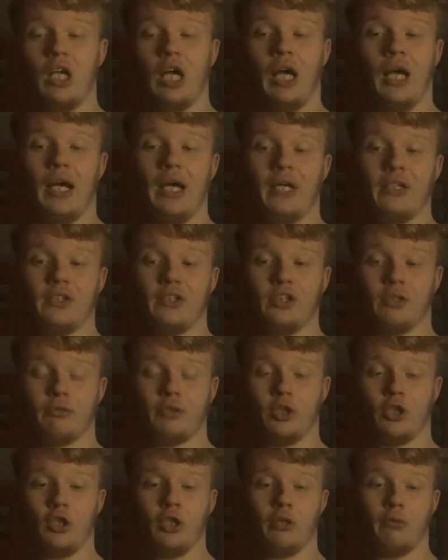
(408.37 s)
and I've
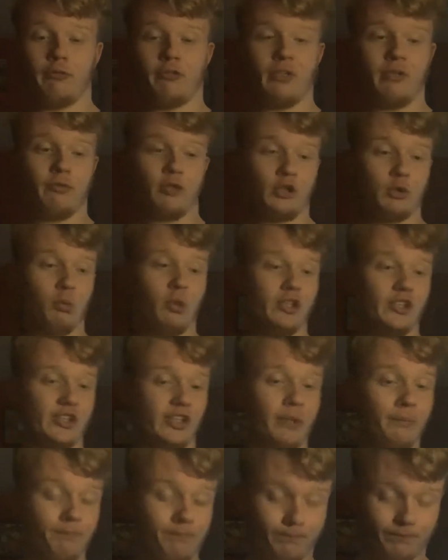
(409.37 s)
got uh, FIFA 20.
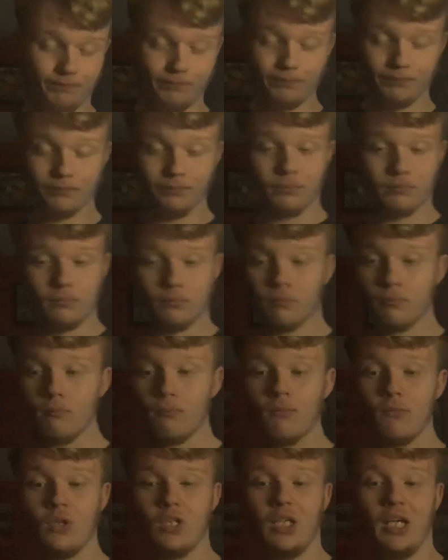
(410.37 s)

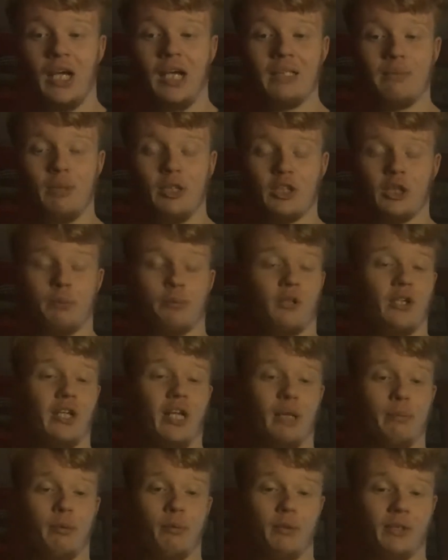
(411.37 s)
And I'm actually pretty
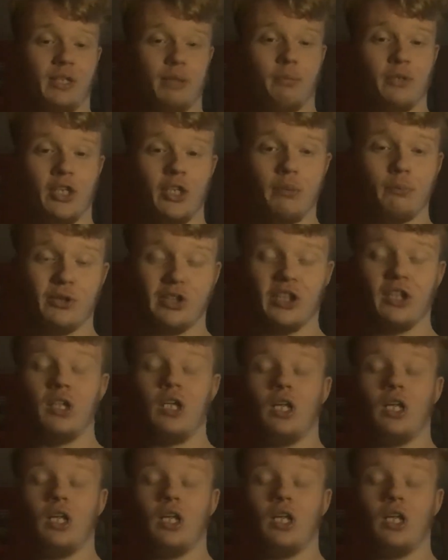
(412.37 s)
happy with them games.